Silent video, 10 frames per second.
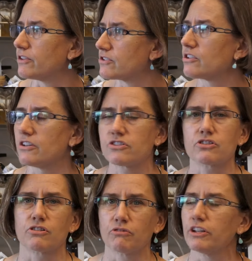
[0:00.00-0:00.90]
It's
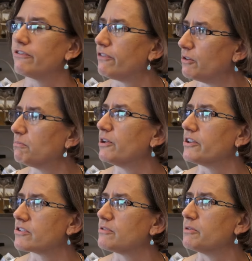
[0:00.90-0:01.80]
just a really fun
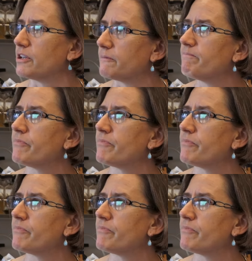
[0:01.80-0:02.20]
place to be.